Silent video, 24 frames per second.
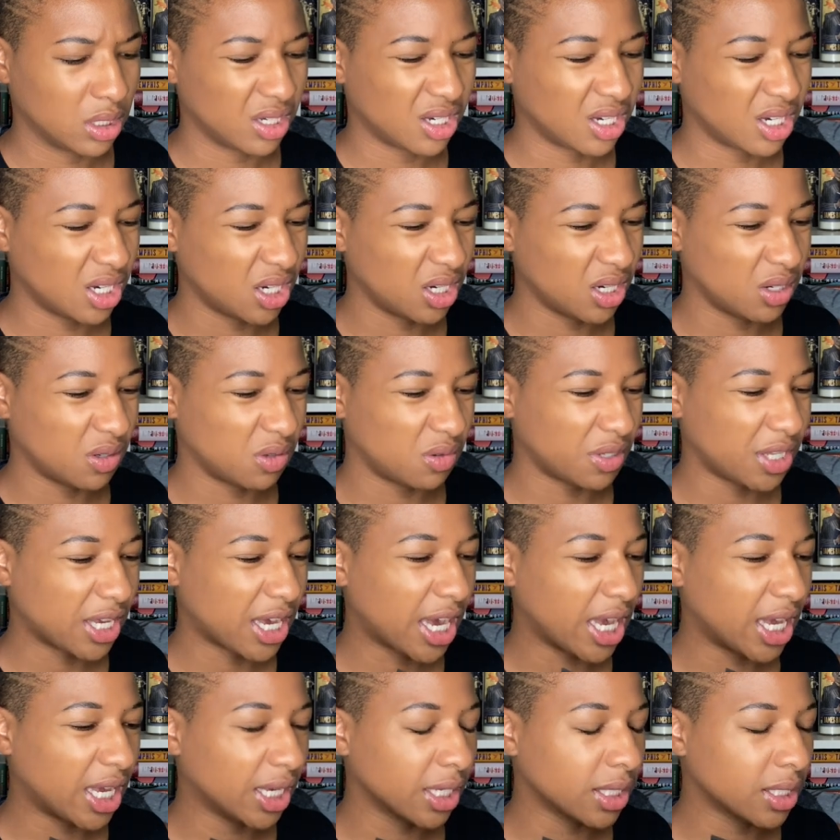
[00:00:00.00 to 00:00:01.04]

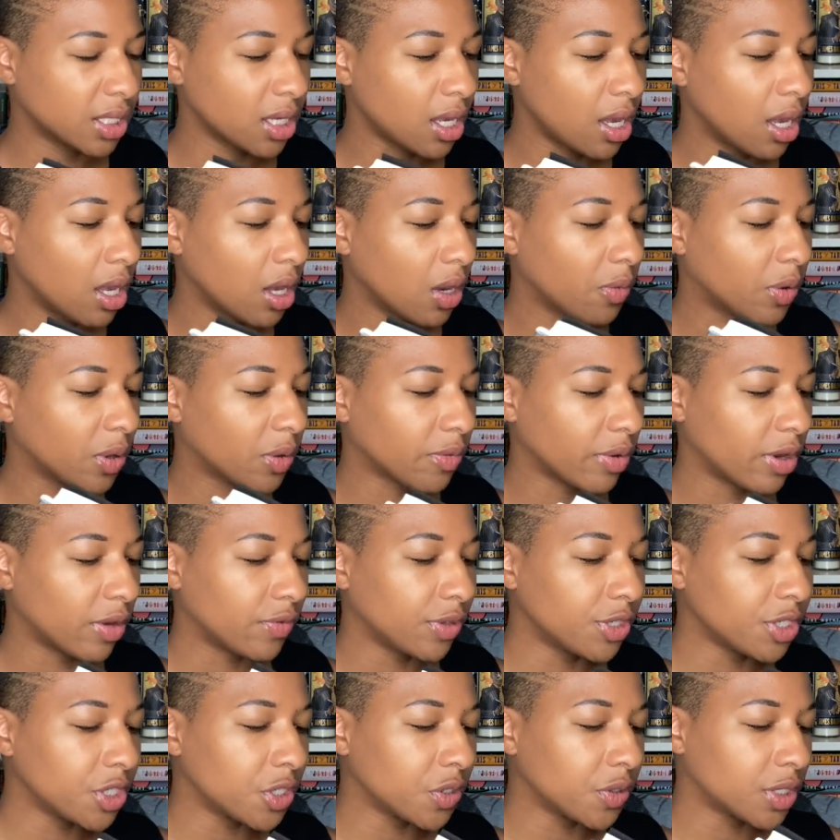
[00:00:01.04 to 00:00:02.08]
yikes. When
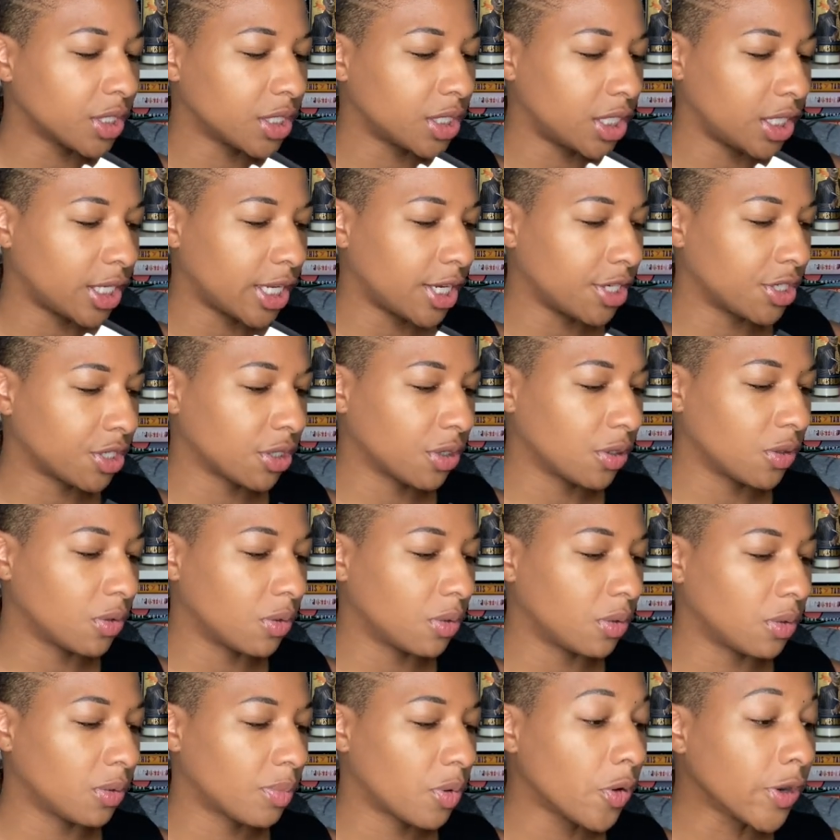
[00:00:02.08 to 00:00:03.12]
Raven shoots a teenager
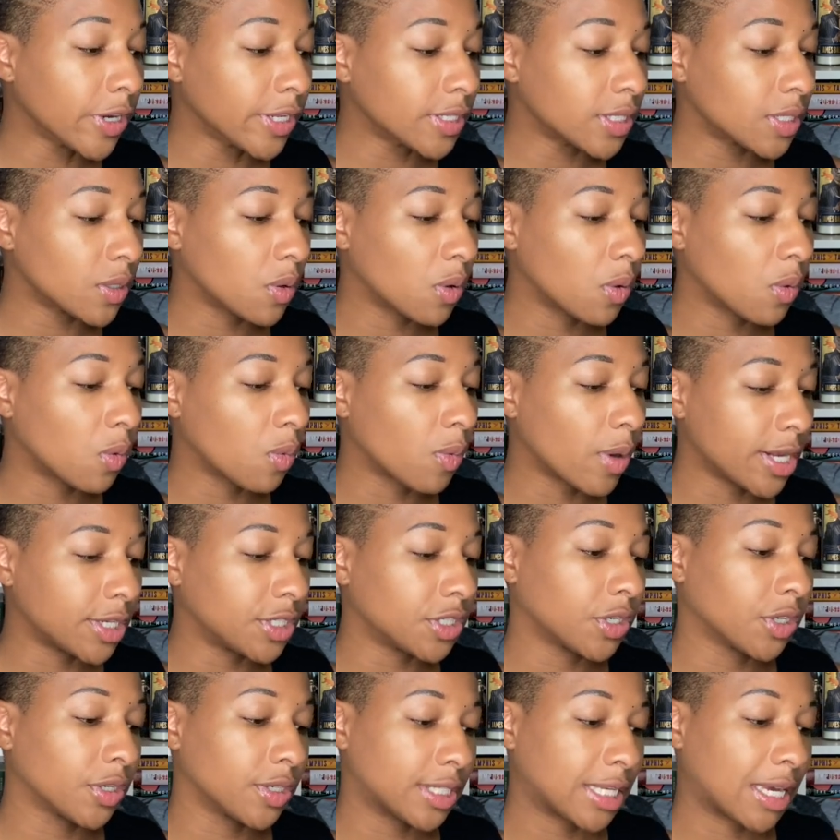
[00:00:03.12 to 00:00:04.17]
who points what
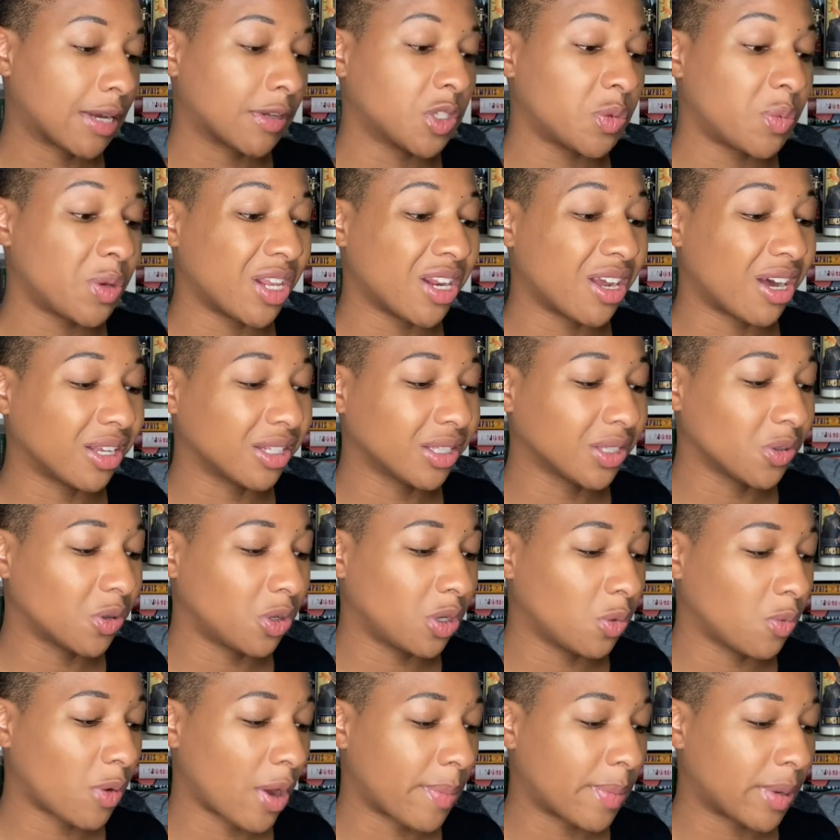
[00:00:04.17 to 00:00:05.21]
turns out to be an
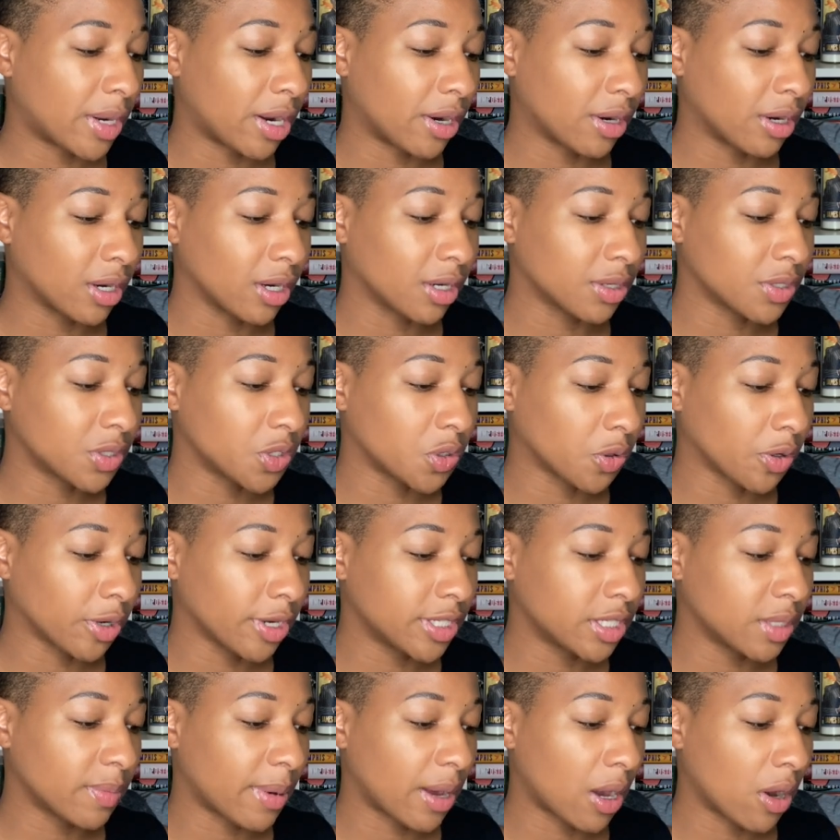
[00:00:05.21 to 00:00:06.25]
unloaded weapon at her,
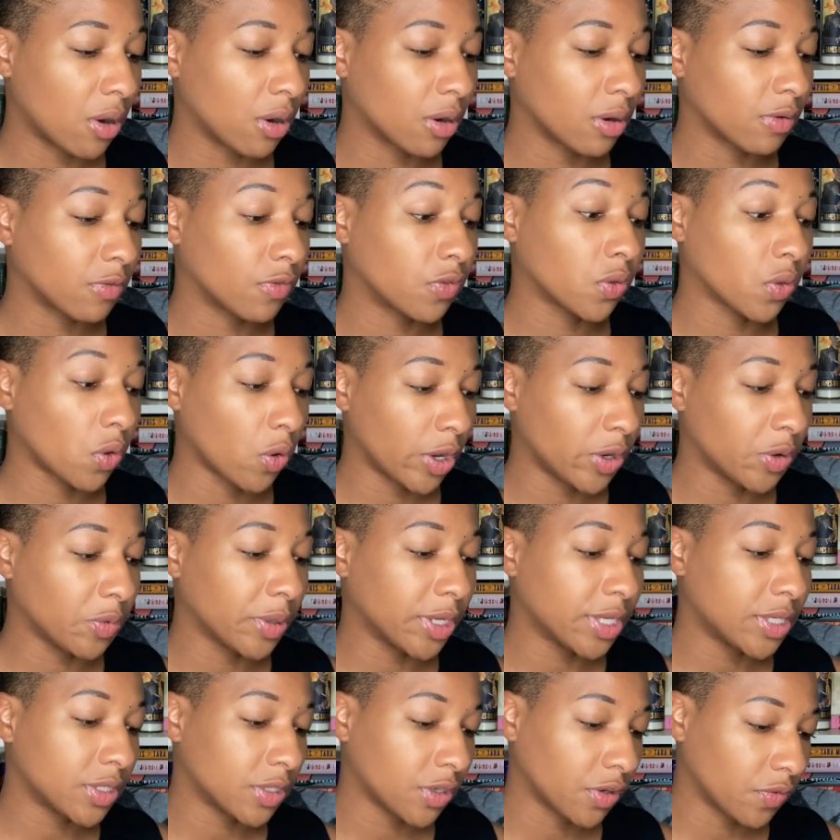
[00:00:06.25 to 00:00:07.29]
stories about Floyd
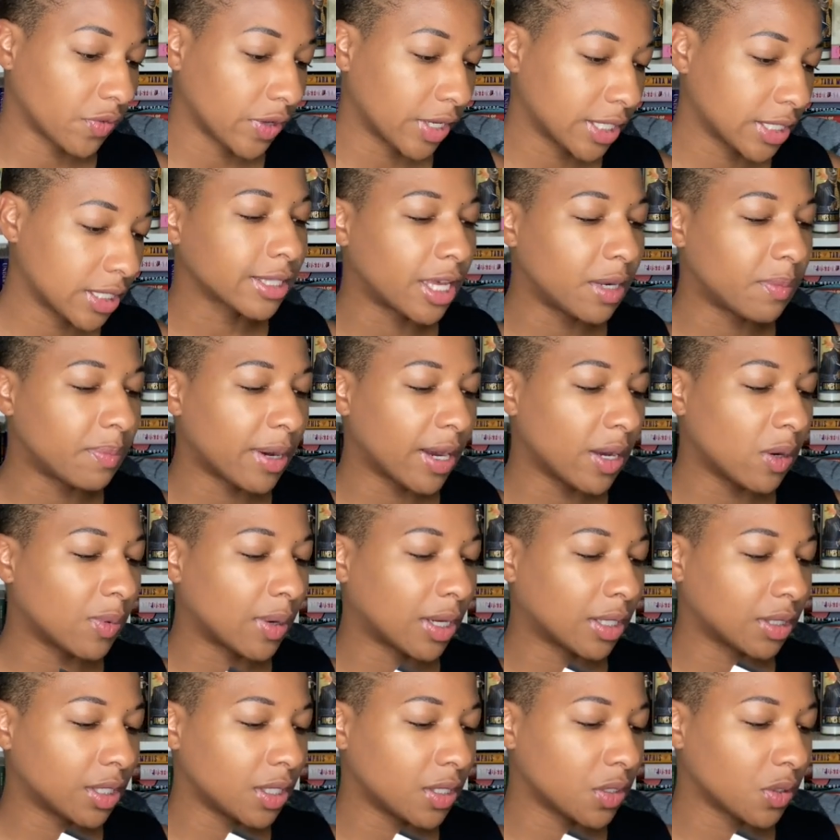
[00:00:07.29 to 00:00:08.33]
resurface. Led by
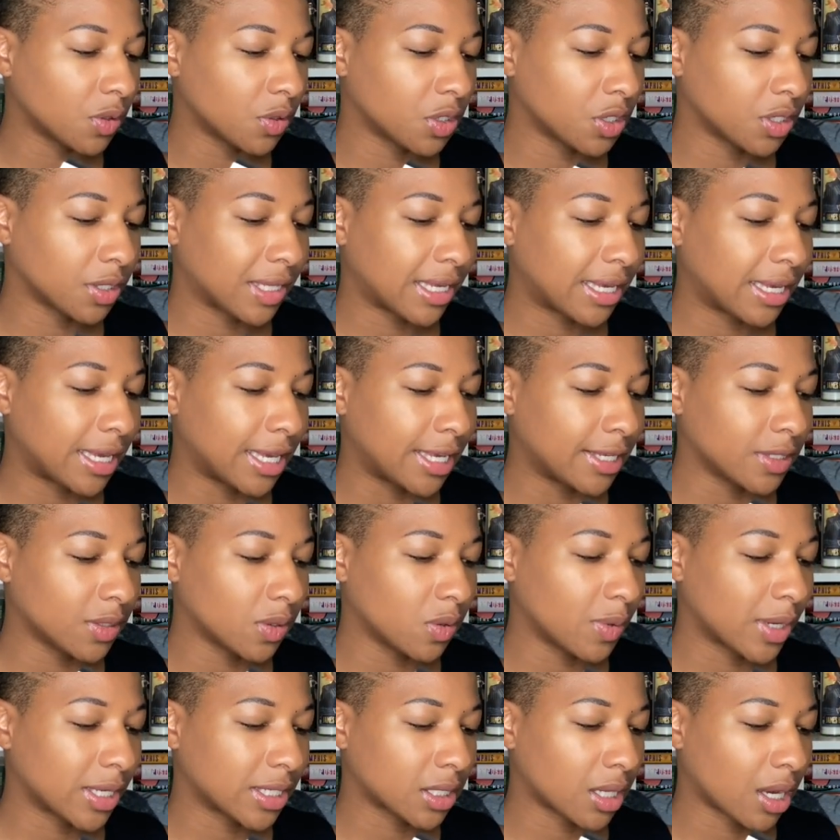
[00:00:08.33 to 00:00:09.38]
wealthy socialite
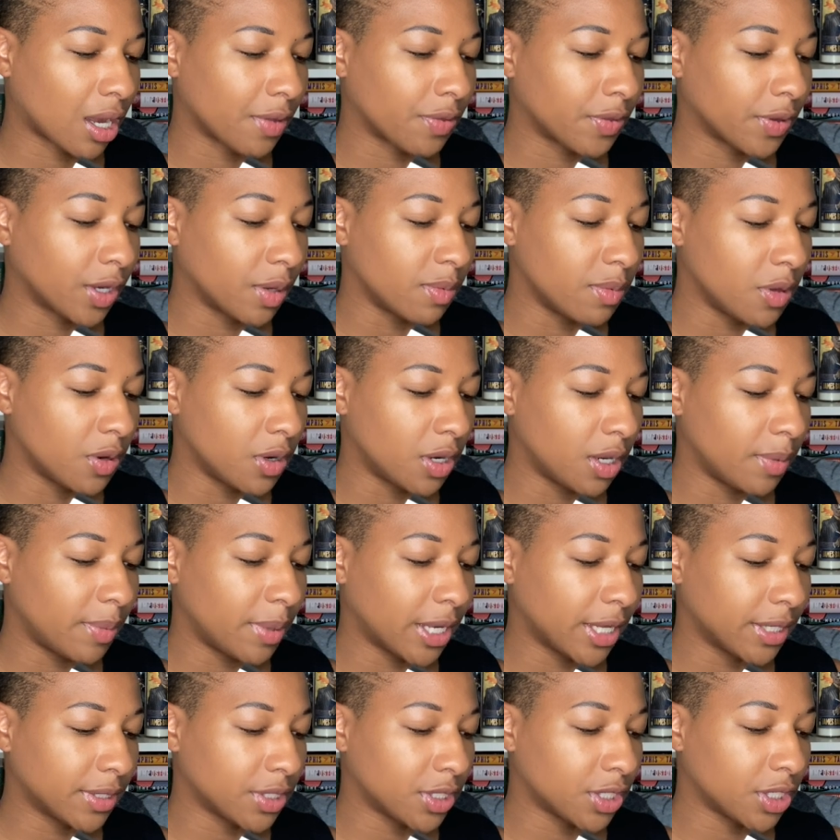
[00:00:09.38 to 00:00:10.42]
Hazel Westcott, the community
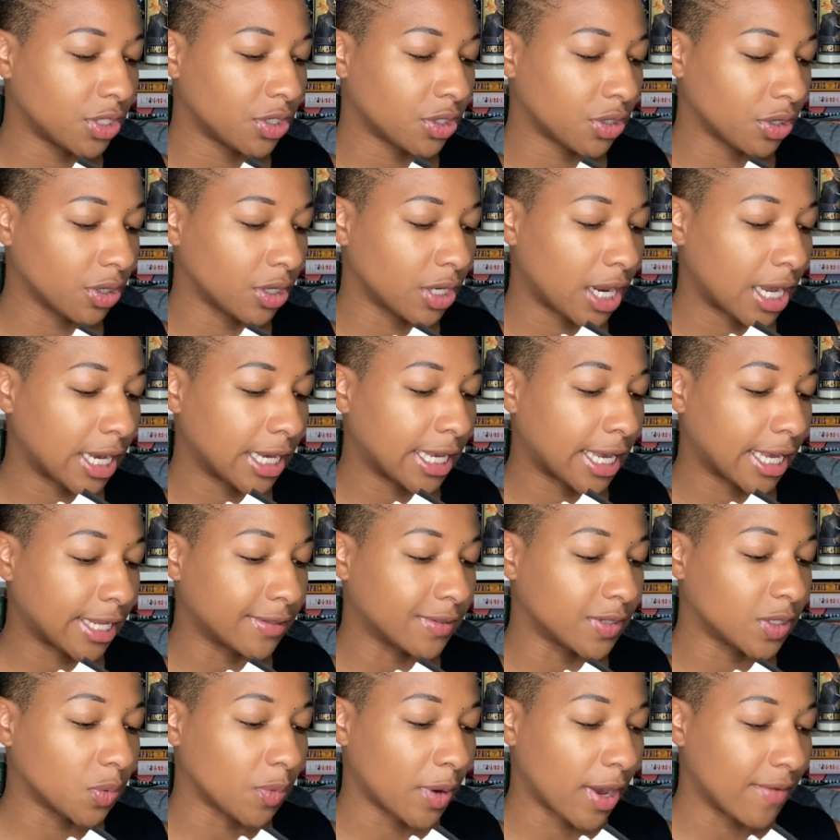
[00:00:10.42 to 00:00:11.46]
begins to turn
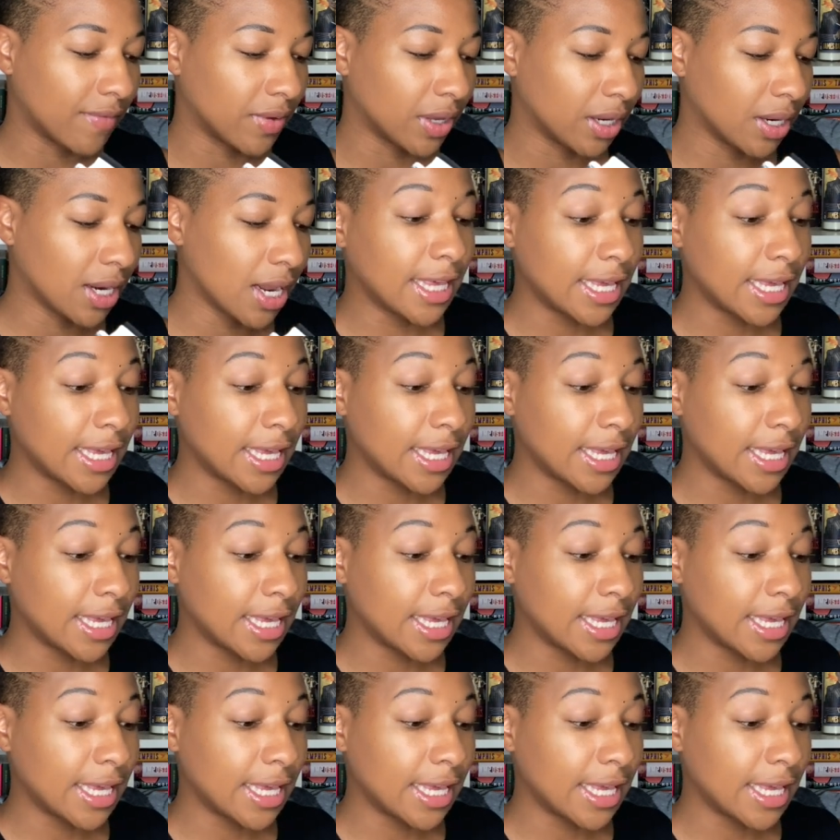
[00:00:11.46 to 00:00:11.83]
against Raven.